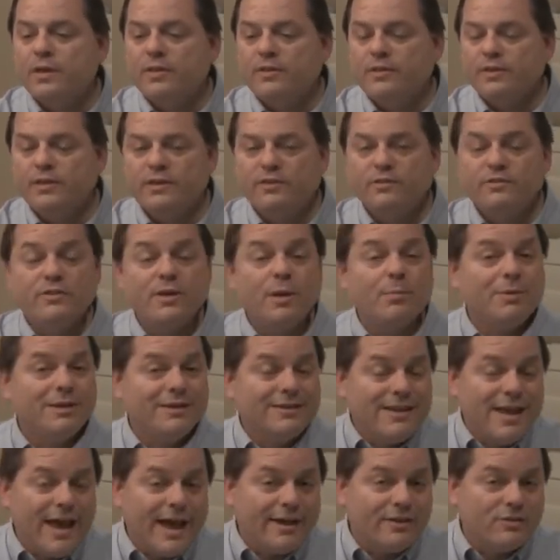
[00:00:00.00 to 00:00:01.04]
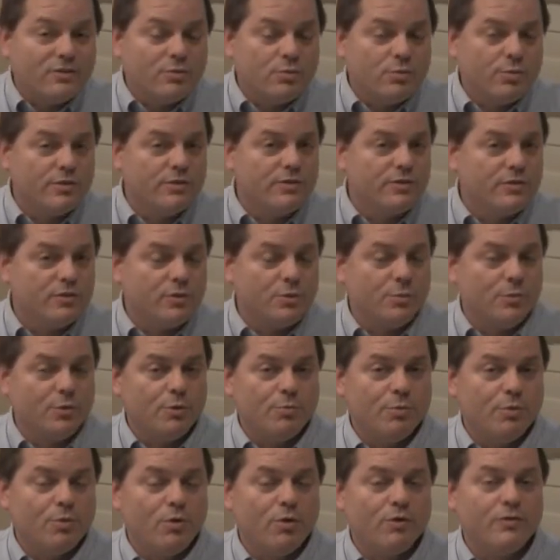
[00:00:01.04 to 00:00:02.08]
The Suboxone, which is the
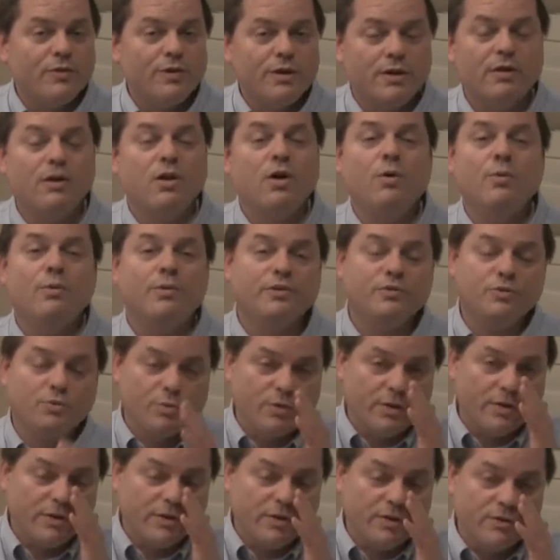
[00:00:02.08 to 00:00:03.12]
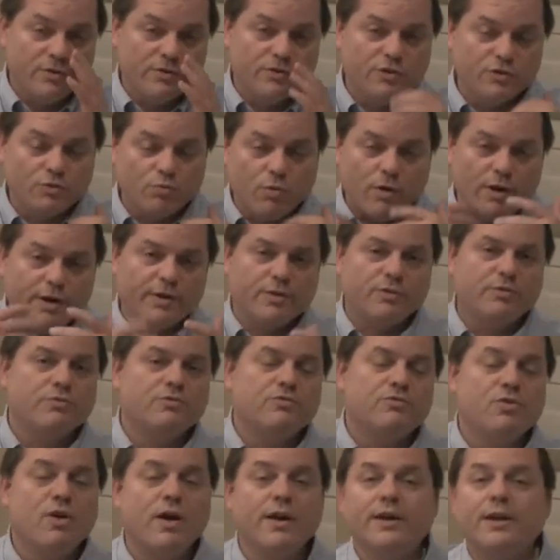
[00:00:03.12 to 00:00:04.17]
buprenorphine alone, is really used just while you're
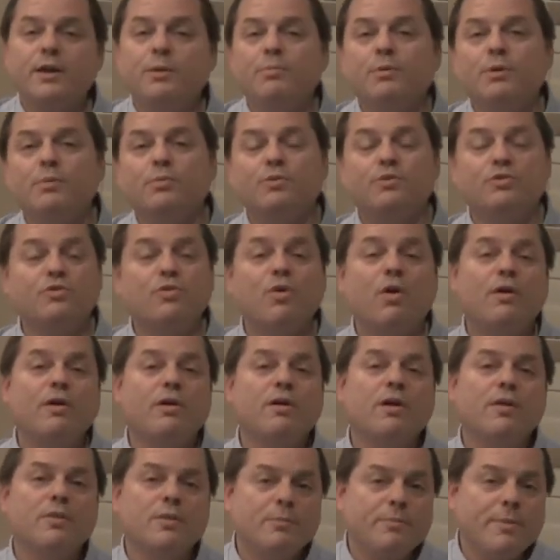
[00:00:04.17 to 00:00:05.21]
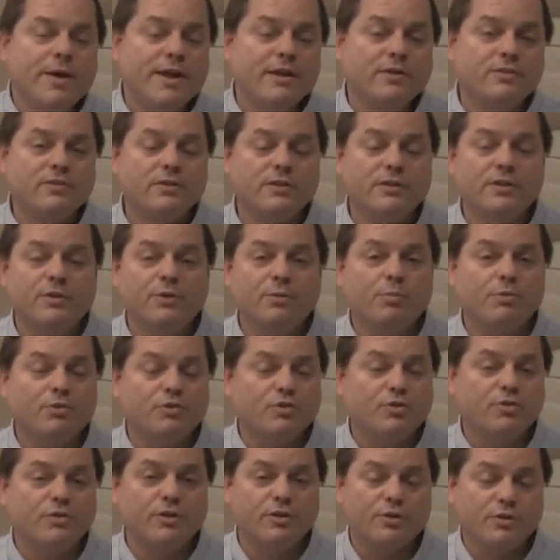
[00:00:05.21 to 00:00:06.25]
trying to get people started on the medicine and
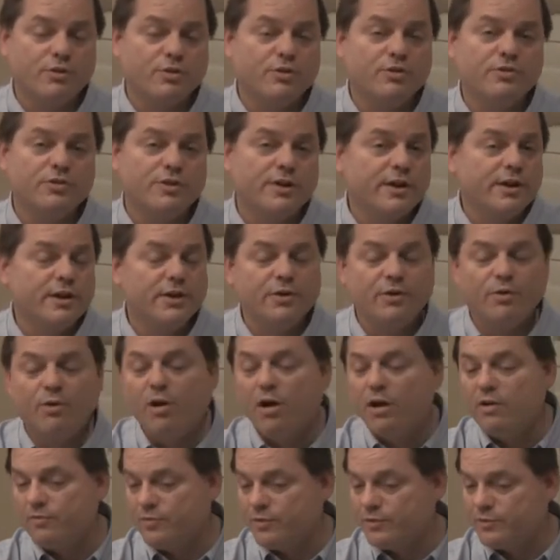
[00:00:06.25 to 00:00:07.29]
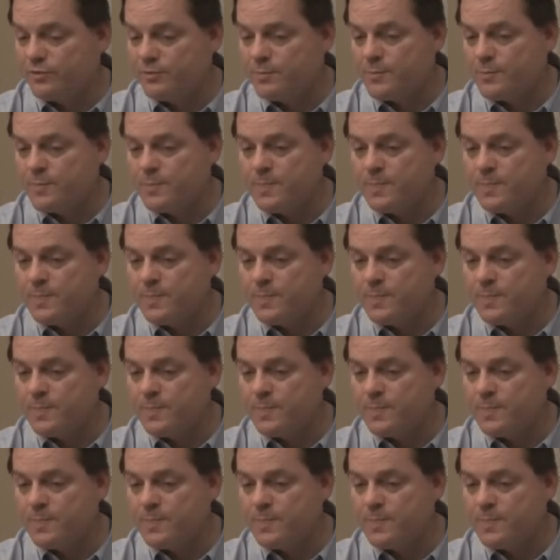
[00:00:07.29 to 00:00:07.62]
you're using it in your office.